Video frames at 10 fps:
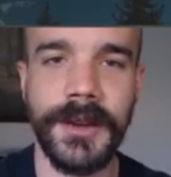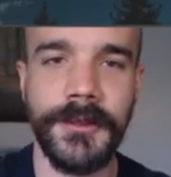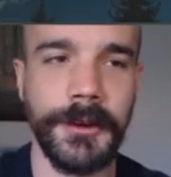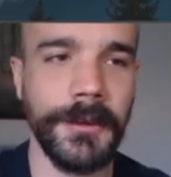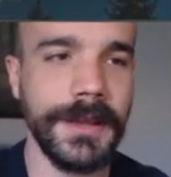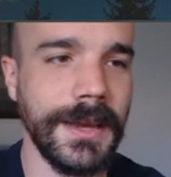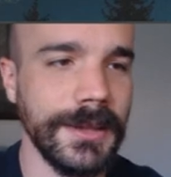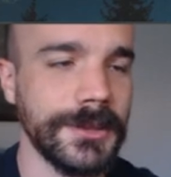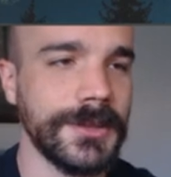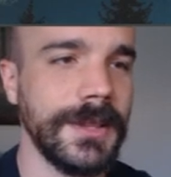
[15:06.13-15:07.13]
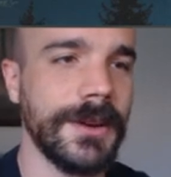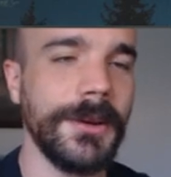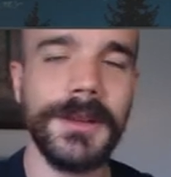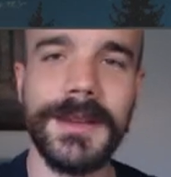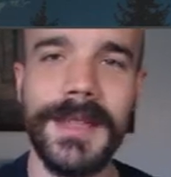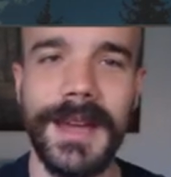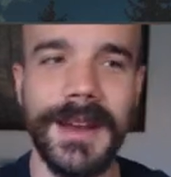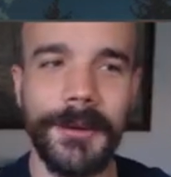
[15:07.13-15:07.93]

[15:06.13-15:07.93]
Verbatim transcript: Now if I run that, you'll see that, oh, look at that.